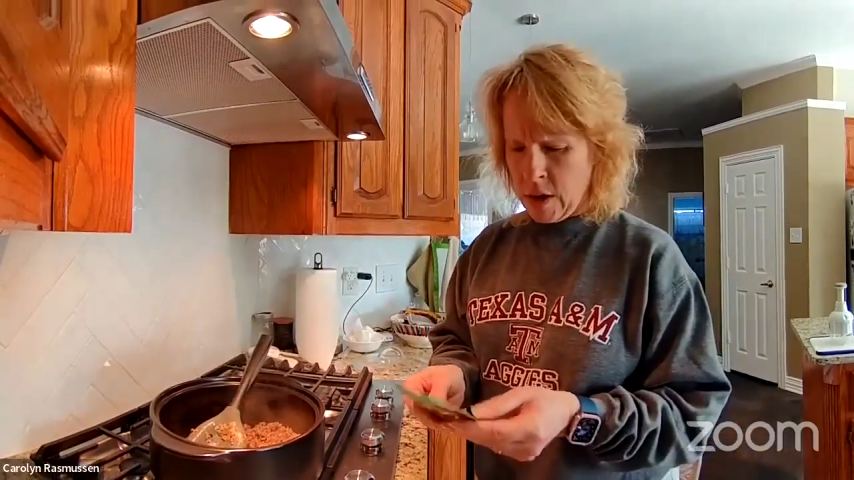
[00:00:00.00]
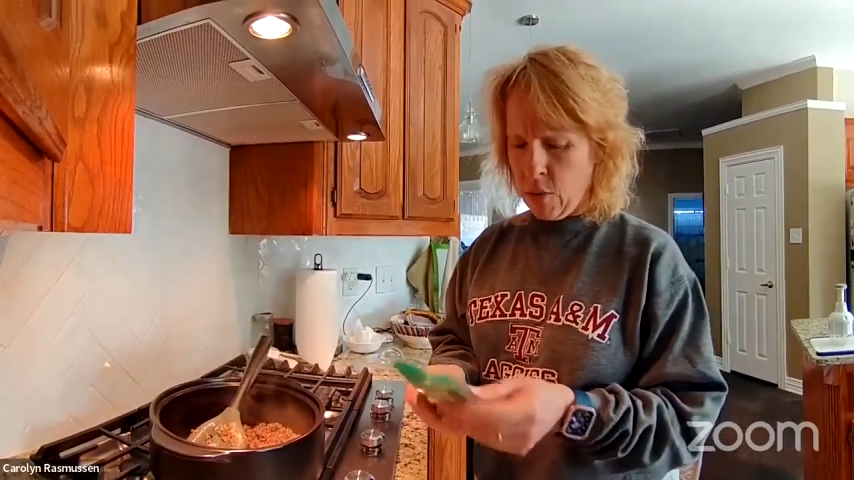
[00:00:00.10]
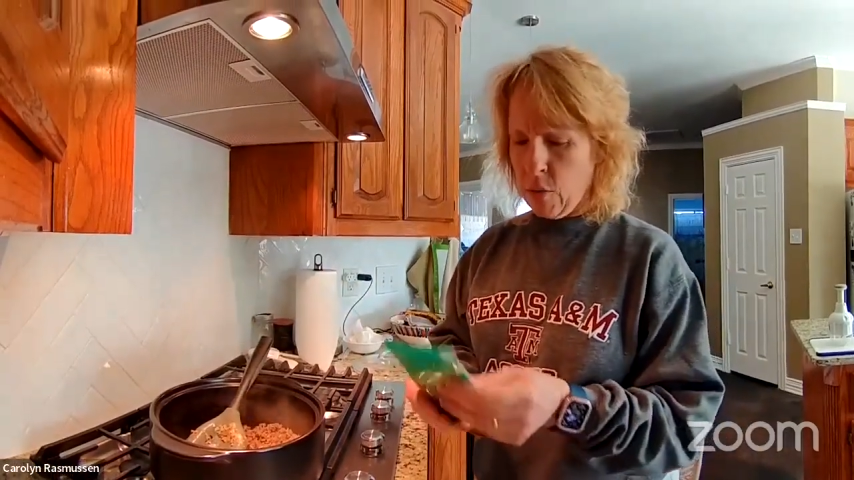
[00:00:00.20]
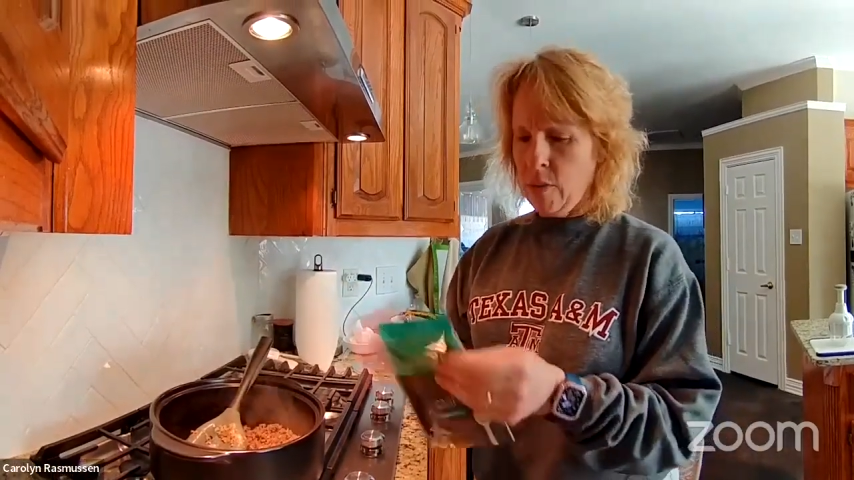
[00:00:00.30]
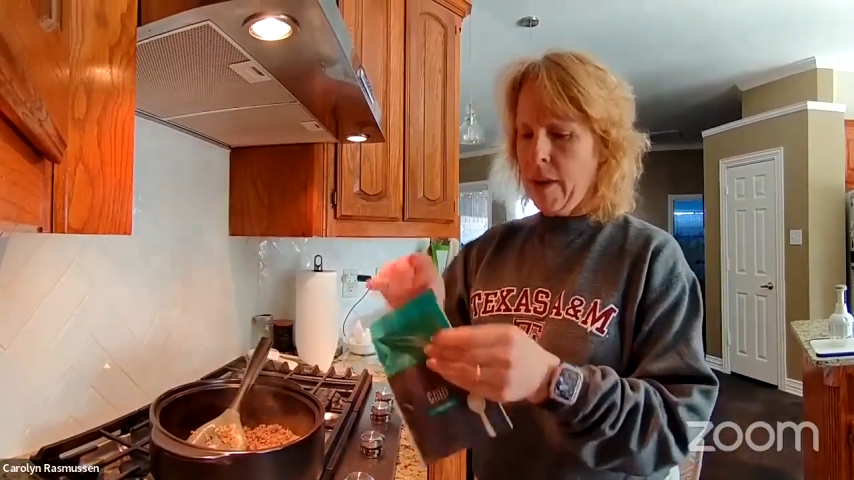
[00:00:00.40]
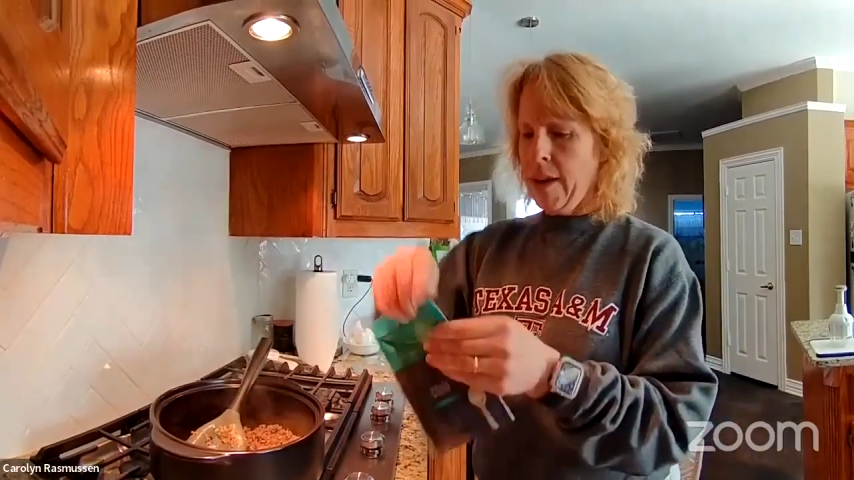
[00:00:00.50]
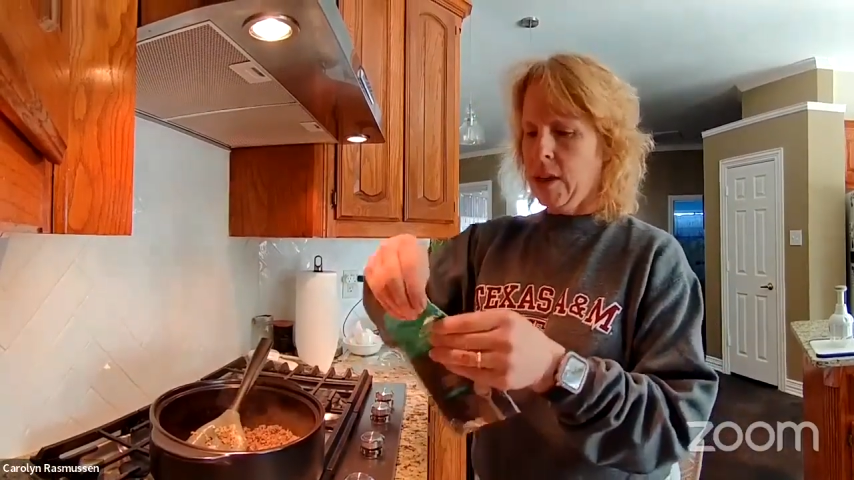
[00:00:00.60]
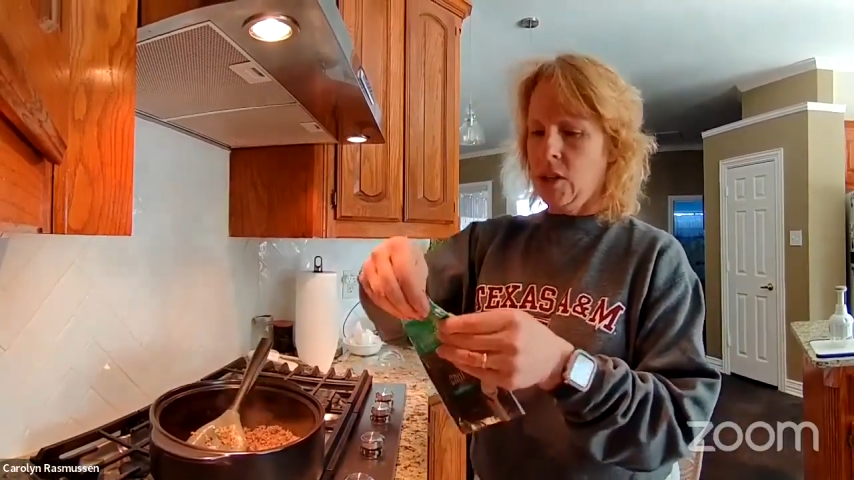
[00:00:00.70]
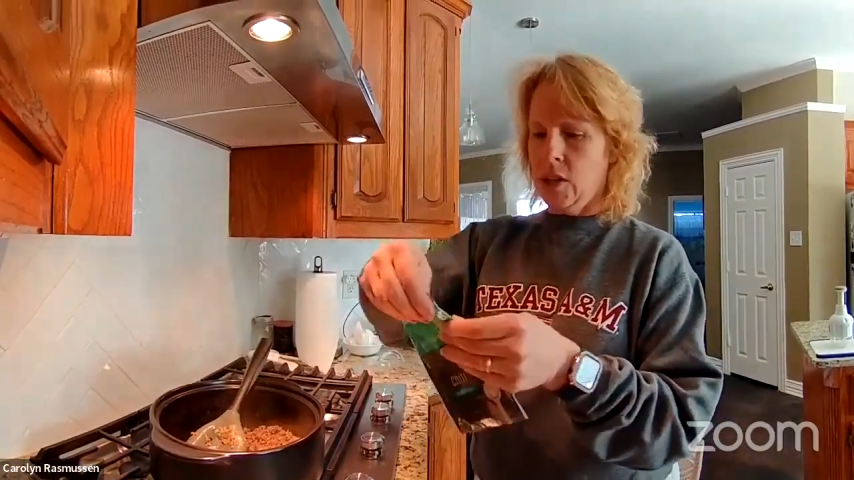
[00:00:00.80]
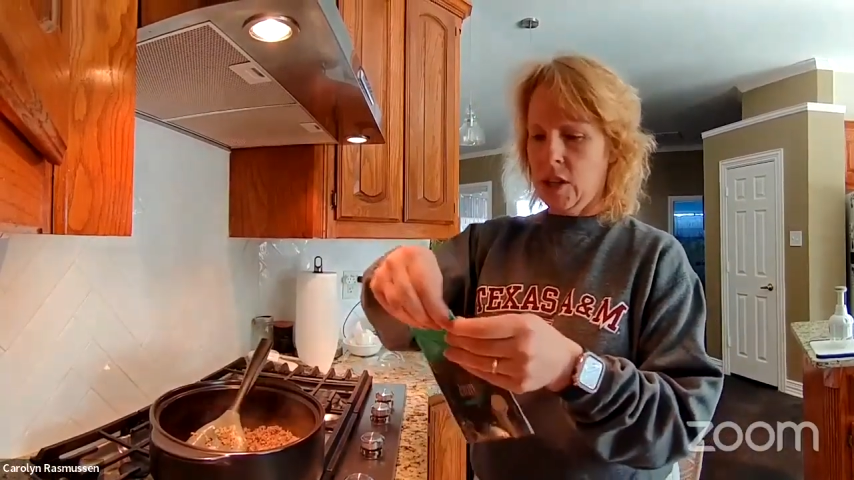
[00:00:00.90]
1
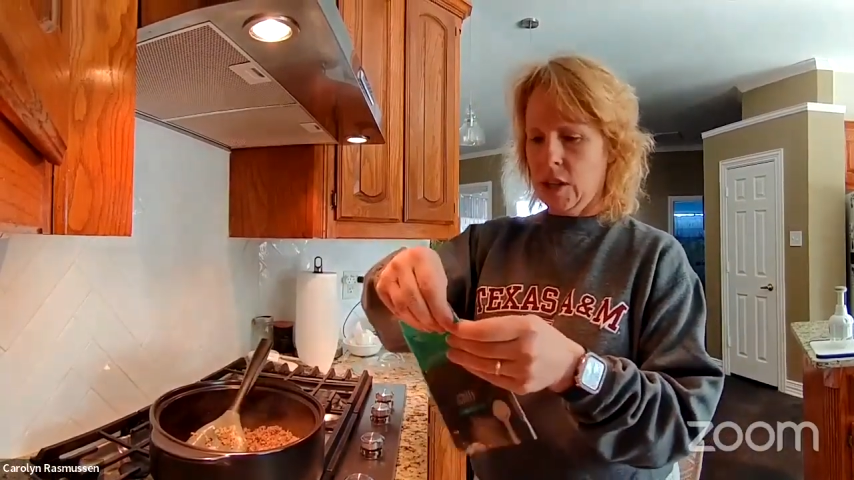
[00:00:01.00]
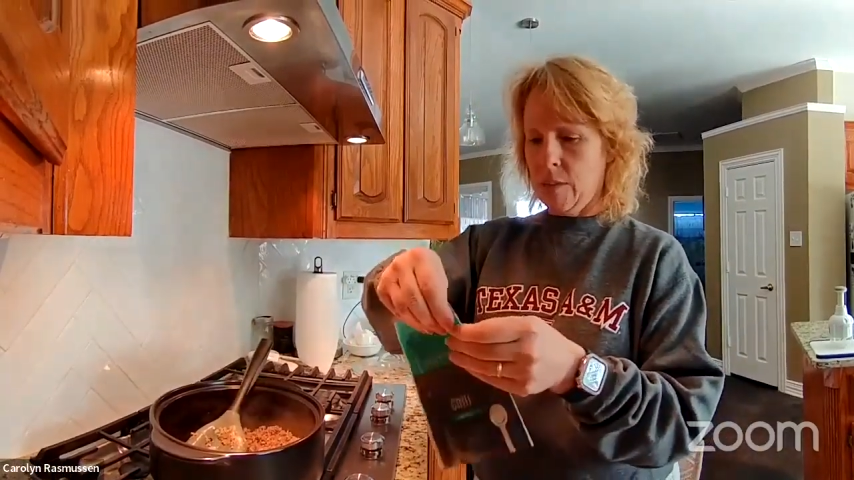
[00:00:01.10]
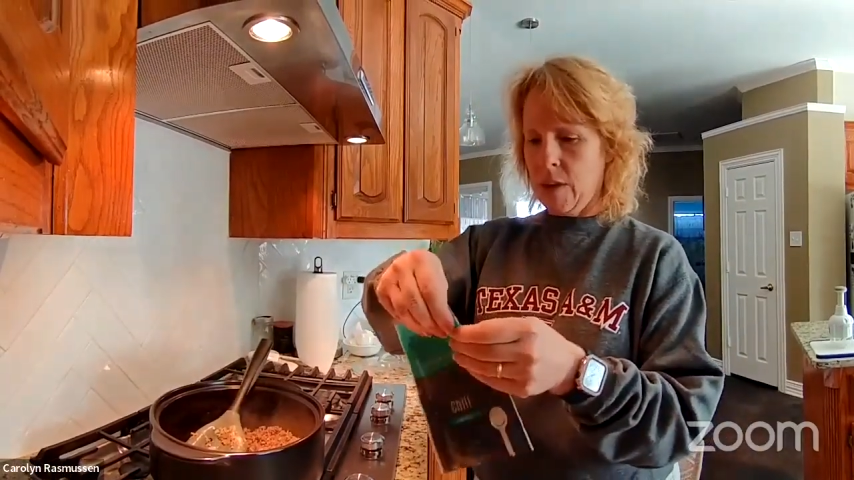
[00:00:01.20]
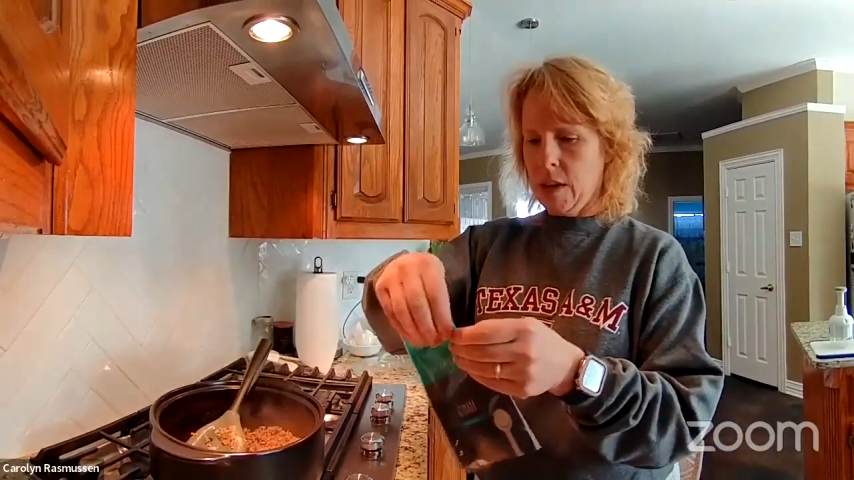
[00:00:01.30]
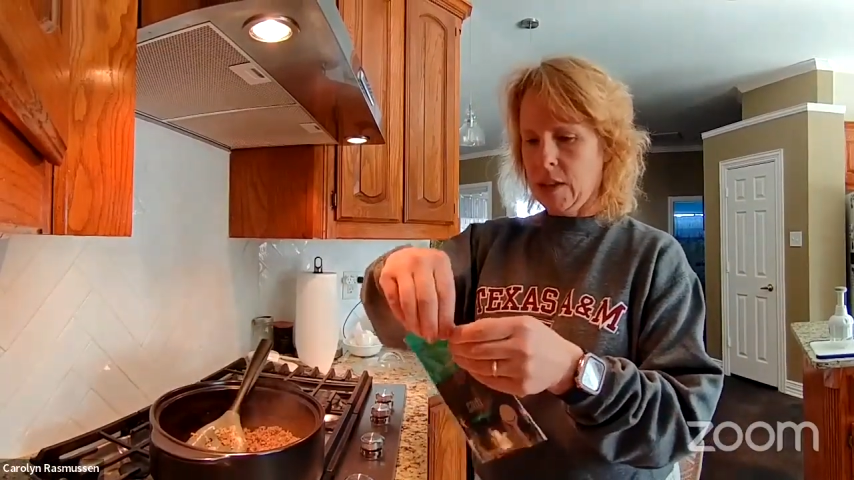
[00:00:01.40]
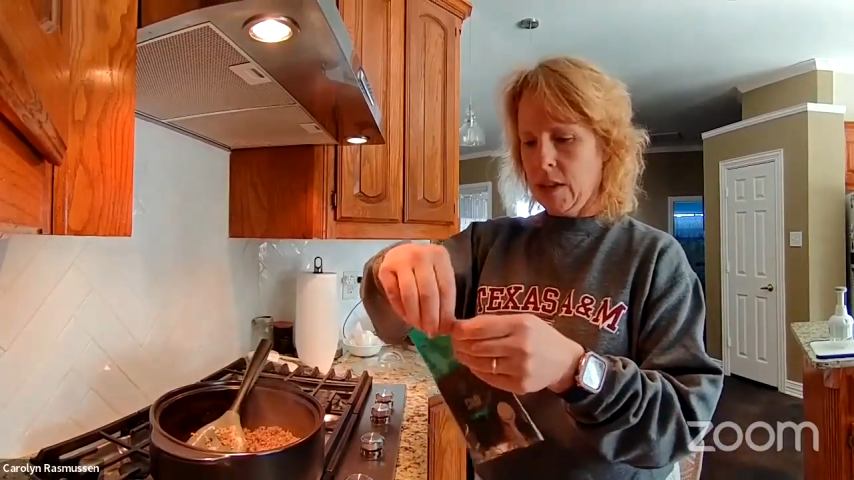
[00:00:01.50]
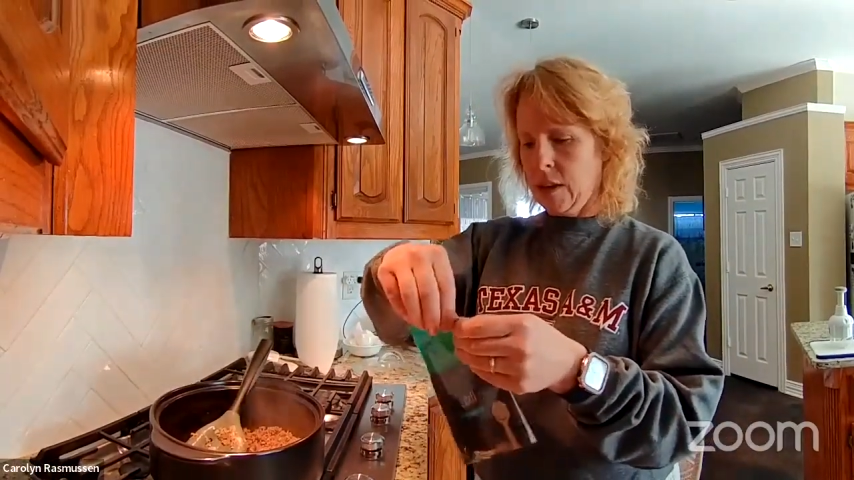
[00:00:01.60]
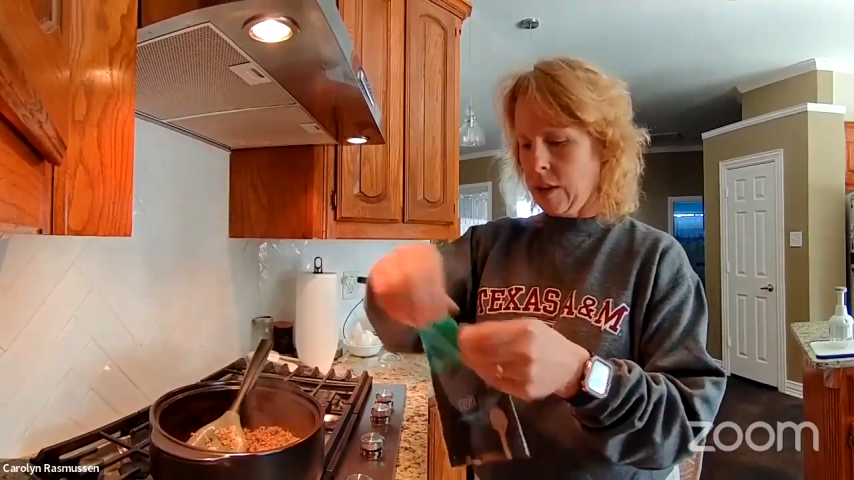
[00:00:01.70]
package of the chili mix.